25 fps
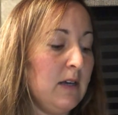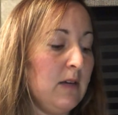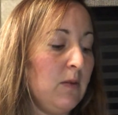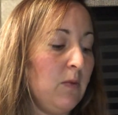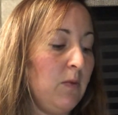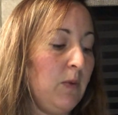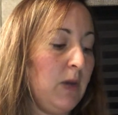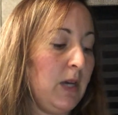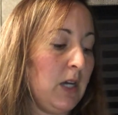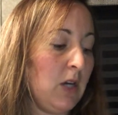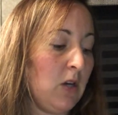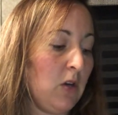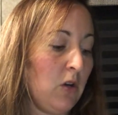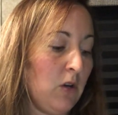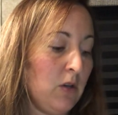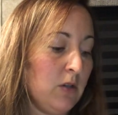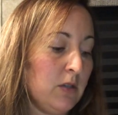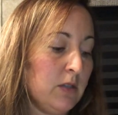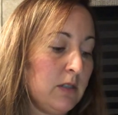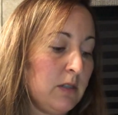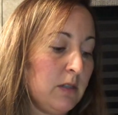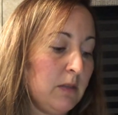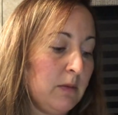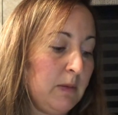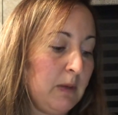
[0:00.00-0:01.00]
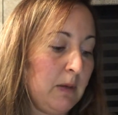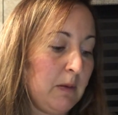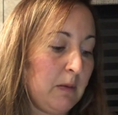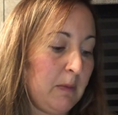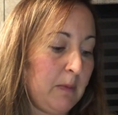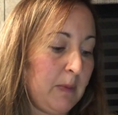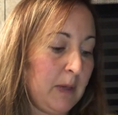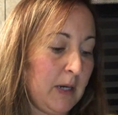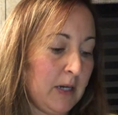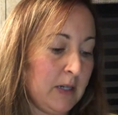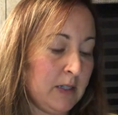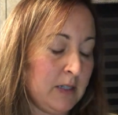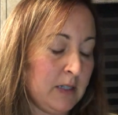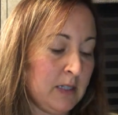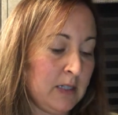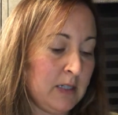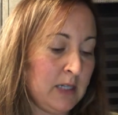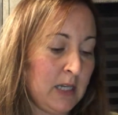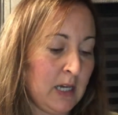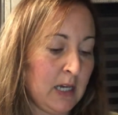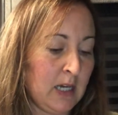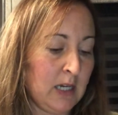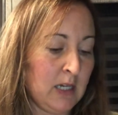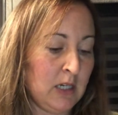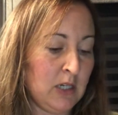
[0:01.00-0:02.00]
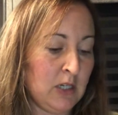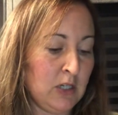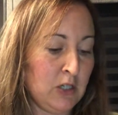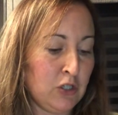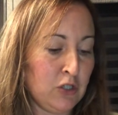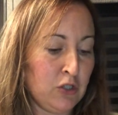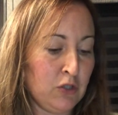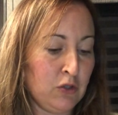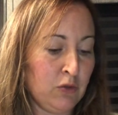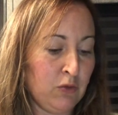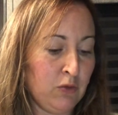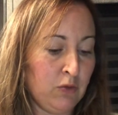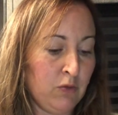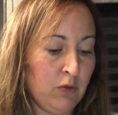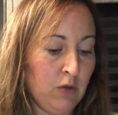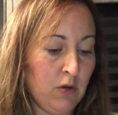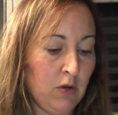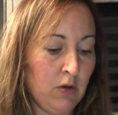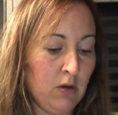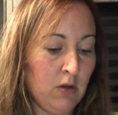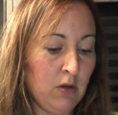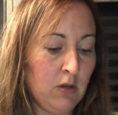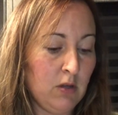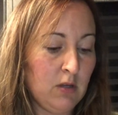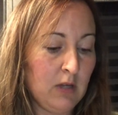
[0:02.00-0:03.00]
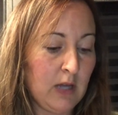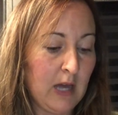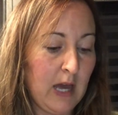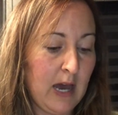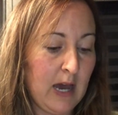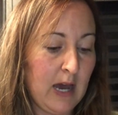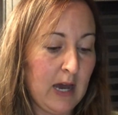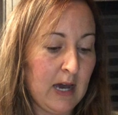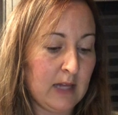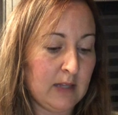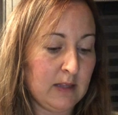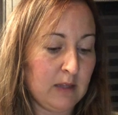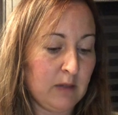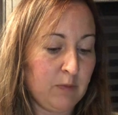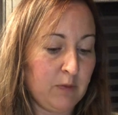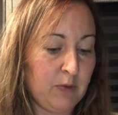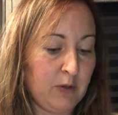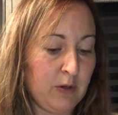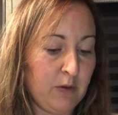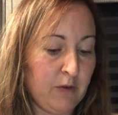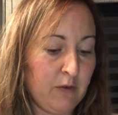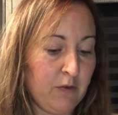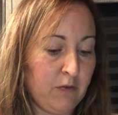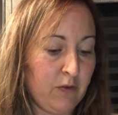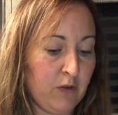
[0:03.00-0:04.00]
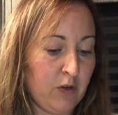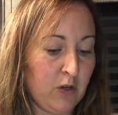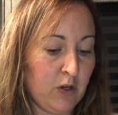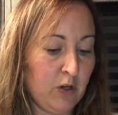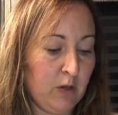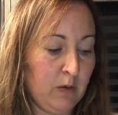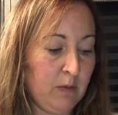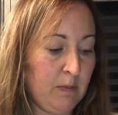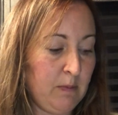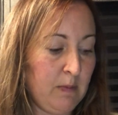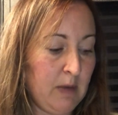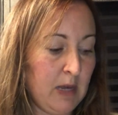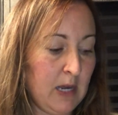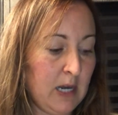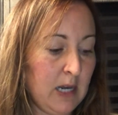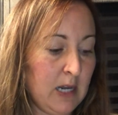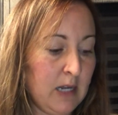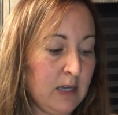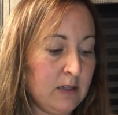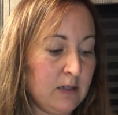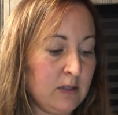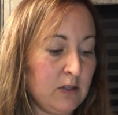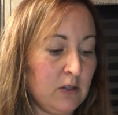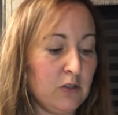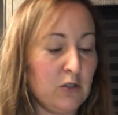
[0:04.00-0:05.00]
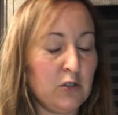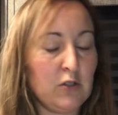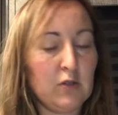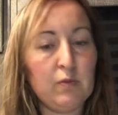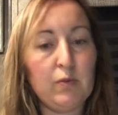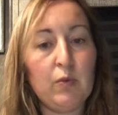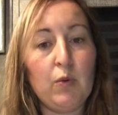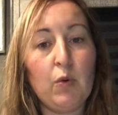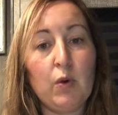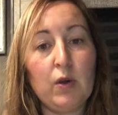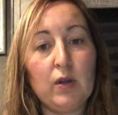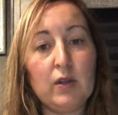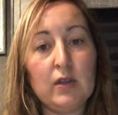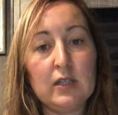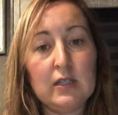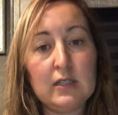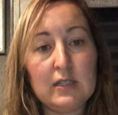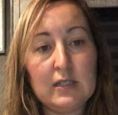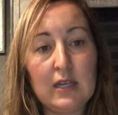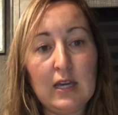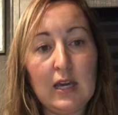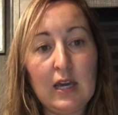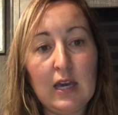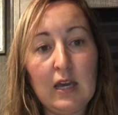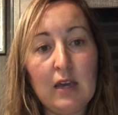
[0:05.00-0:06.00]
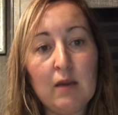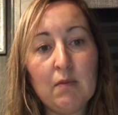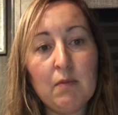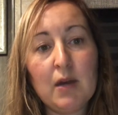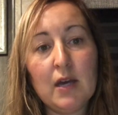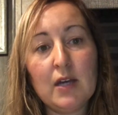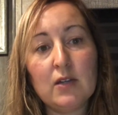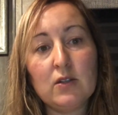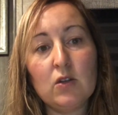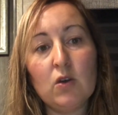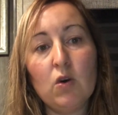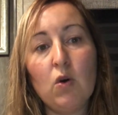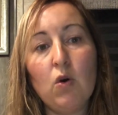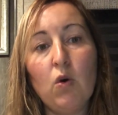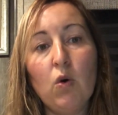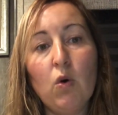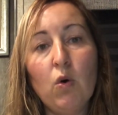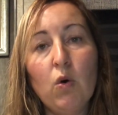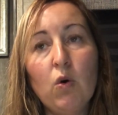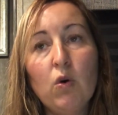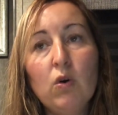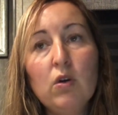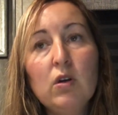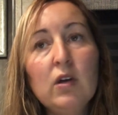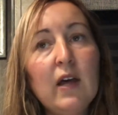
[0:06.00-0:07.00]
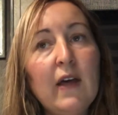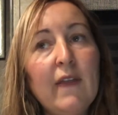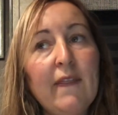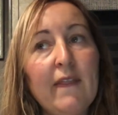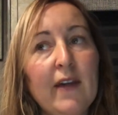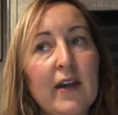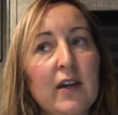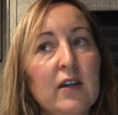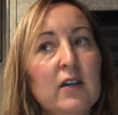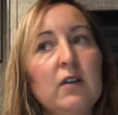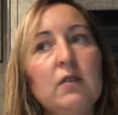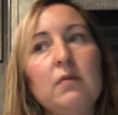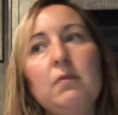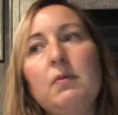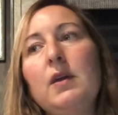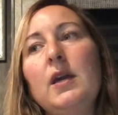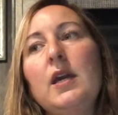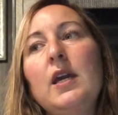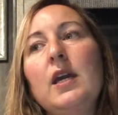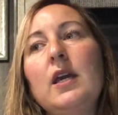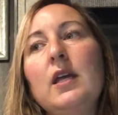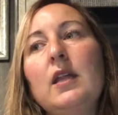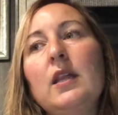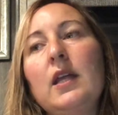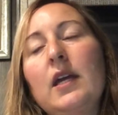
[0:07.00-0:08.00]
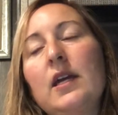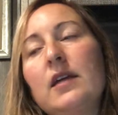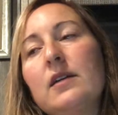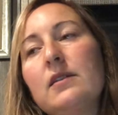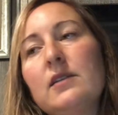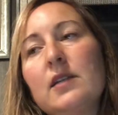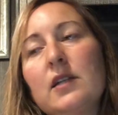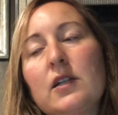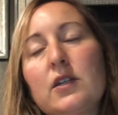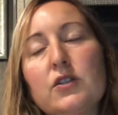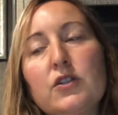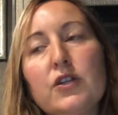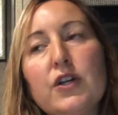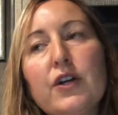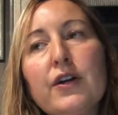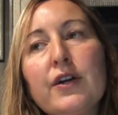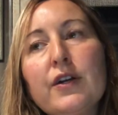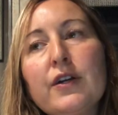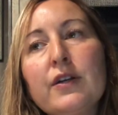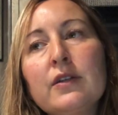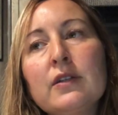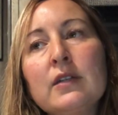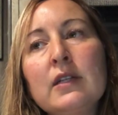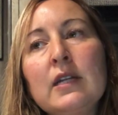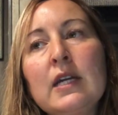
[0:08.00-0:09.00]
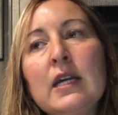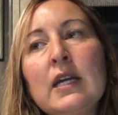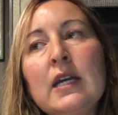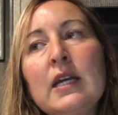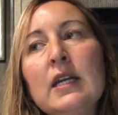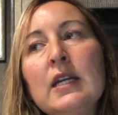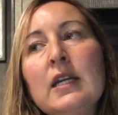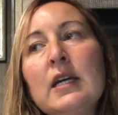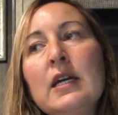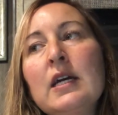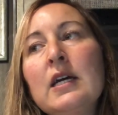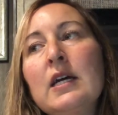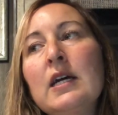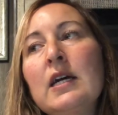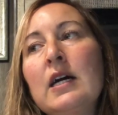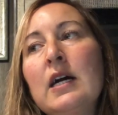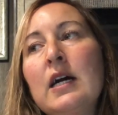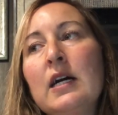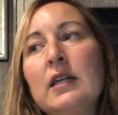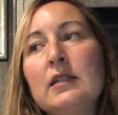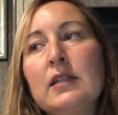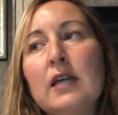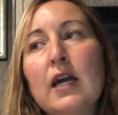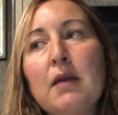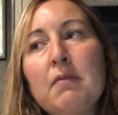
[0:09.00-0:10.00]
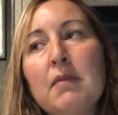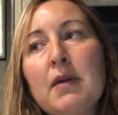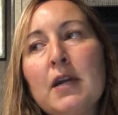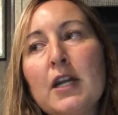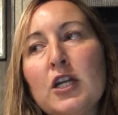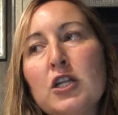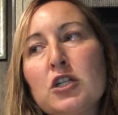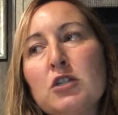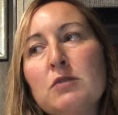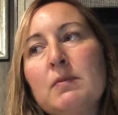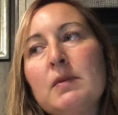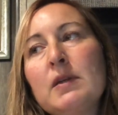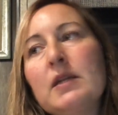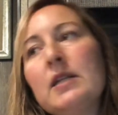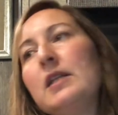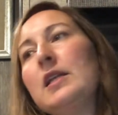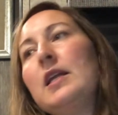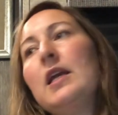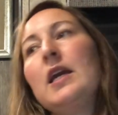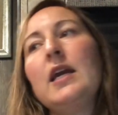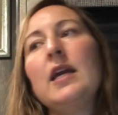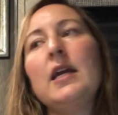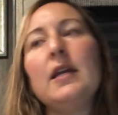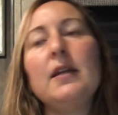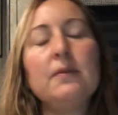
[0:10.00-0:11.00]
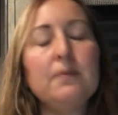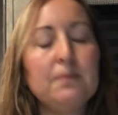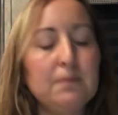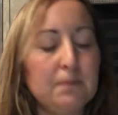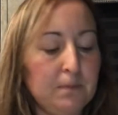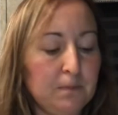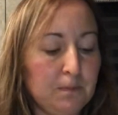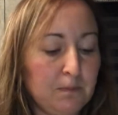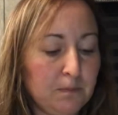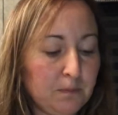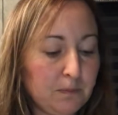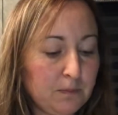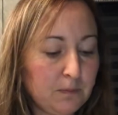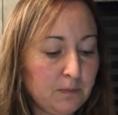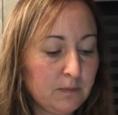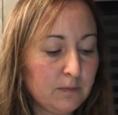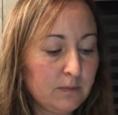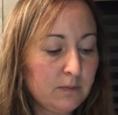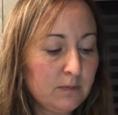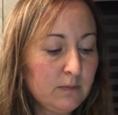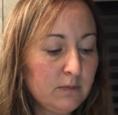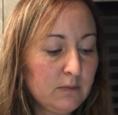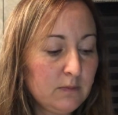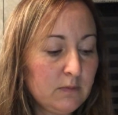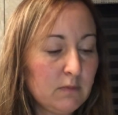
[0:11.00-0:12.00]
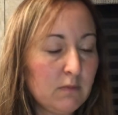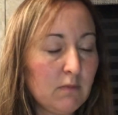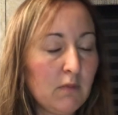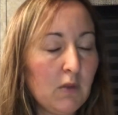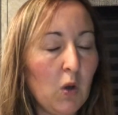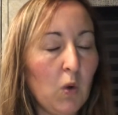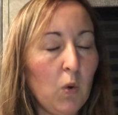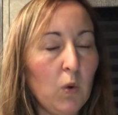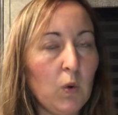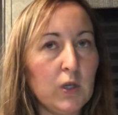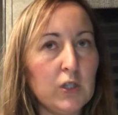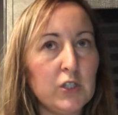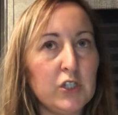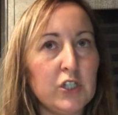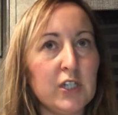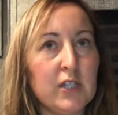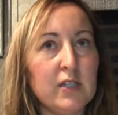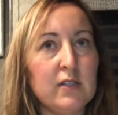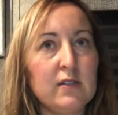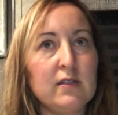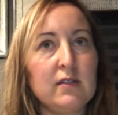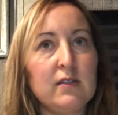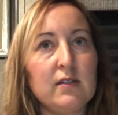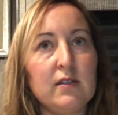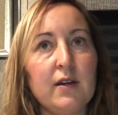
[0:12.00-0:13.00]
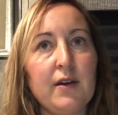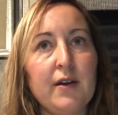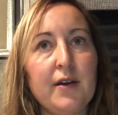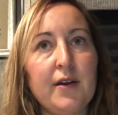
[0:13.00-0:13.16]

We can also be prepared to take an additional role at the pre-referral meetings to support the team as a whole, and that could be like a secretarial need, a time management need, or just